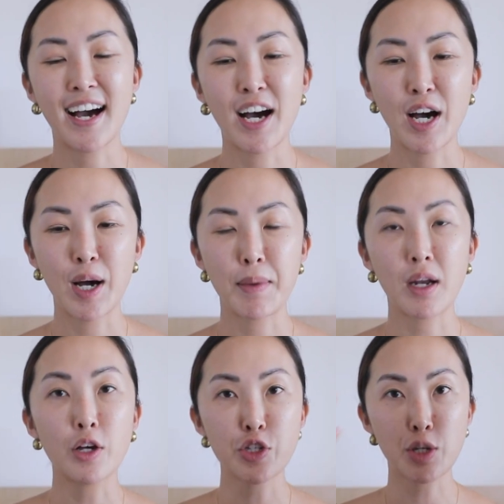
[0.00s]

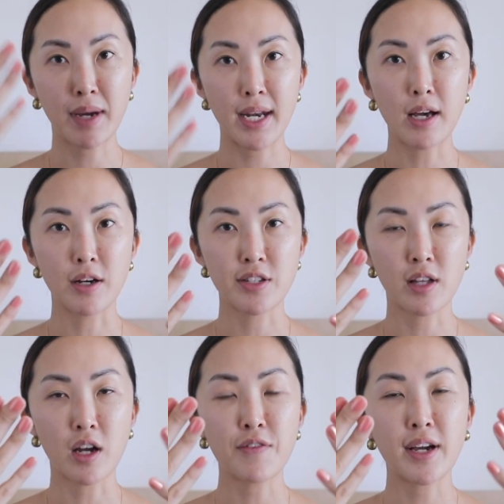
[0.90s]
And also my nails. A
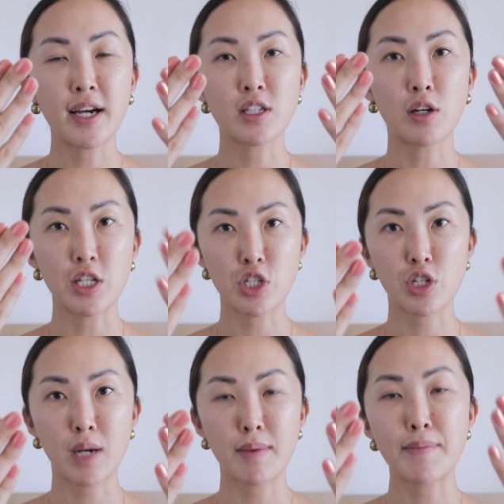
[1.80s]
lot of you guys on
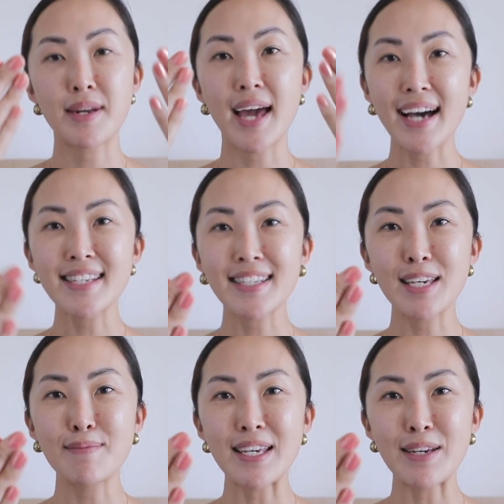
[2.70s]
Instagram have been
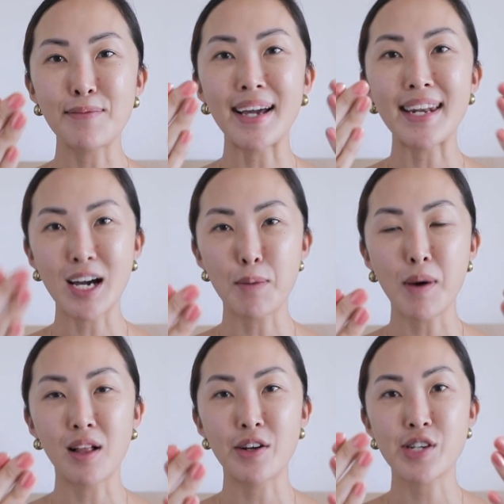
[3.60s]
asking me what nail
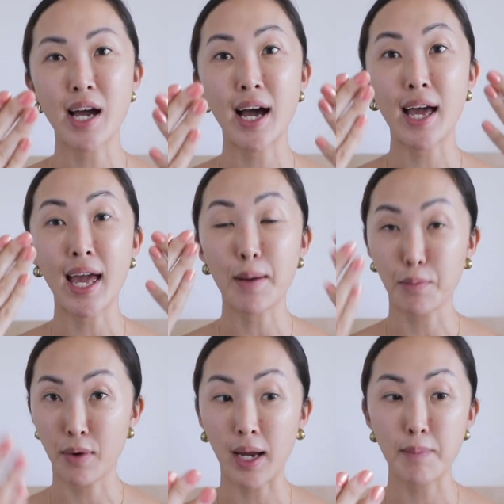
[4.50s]
polish I
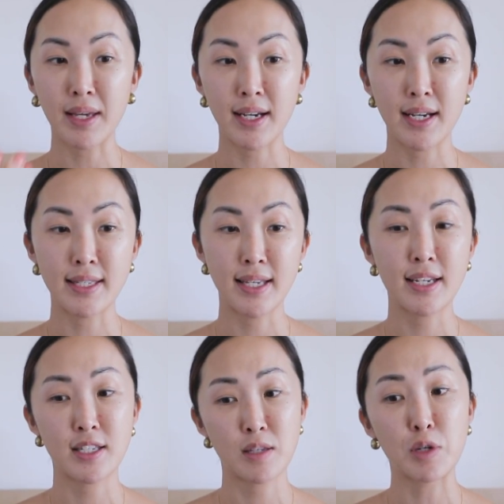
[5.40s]
am wearing because it
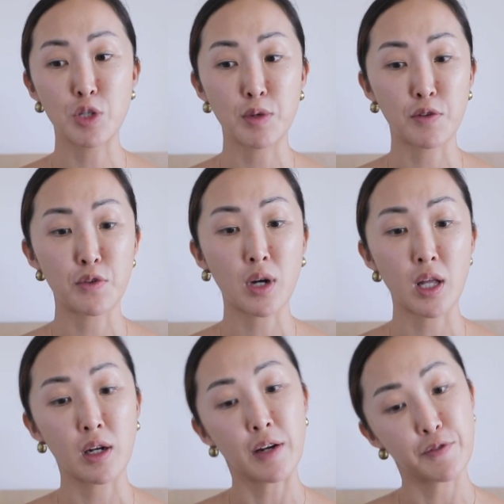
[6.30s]
is the most beautiful
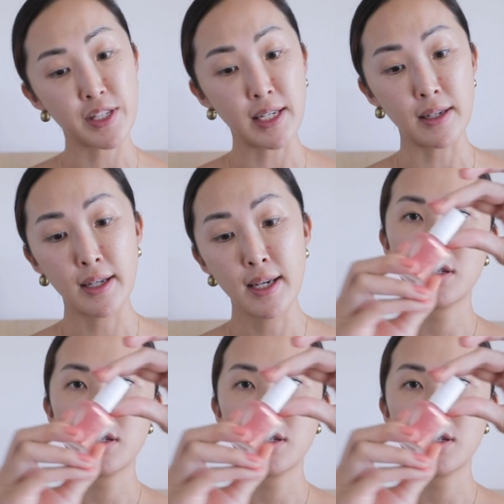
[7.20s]
color I've seen.